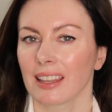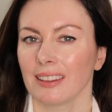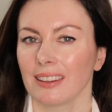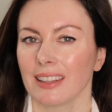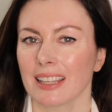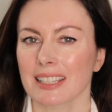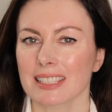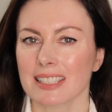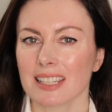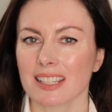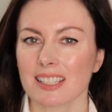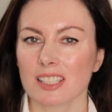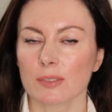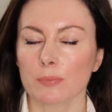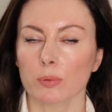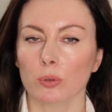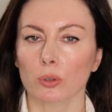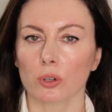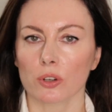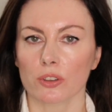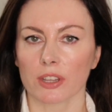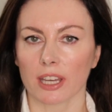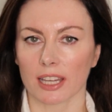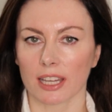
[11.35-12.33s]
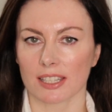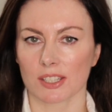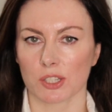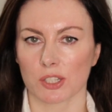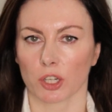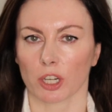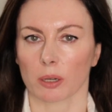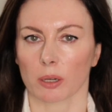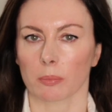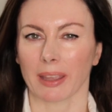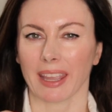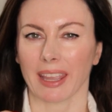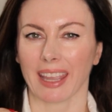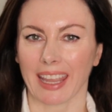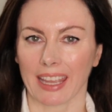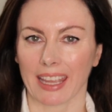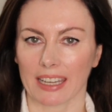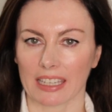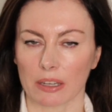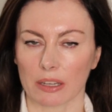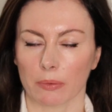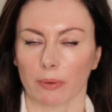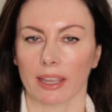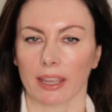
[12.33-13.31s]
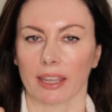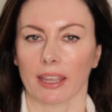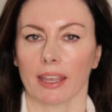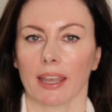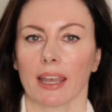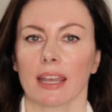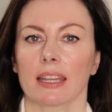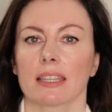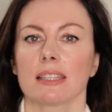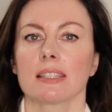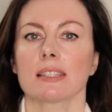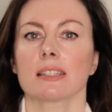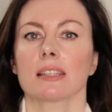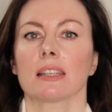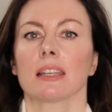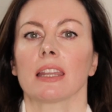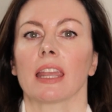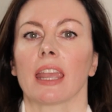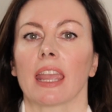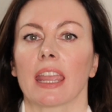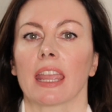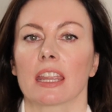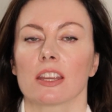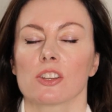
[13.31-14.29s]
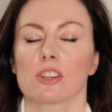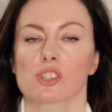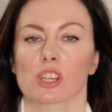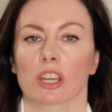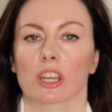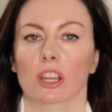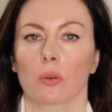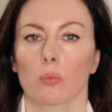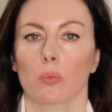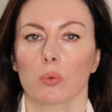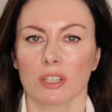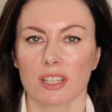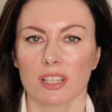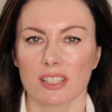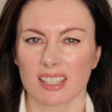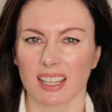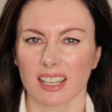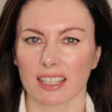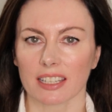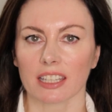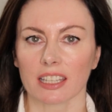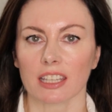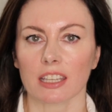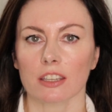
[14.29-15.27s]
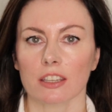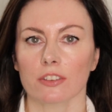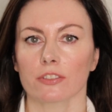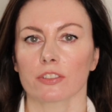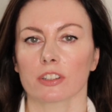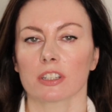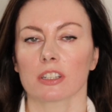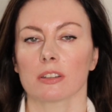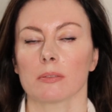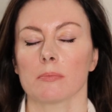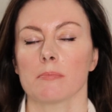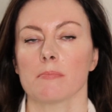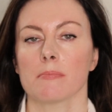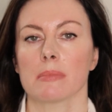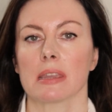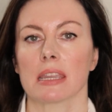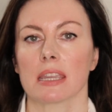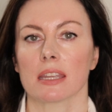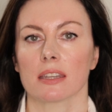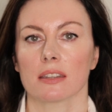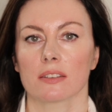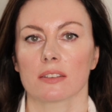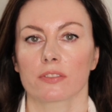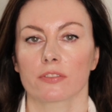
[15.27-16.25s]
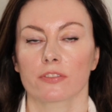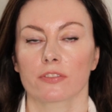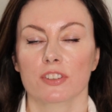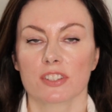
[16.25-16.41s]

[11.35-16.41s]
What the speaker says: let's explore that term anyway, anti-aging. What does that even mean?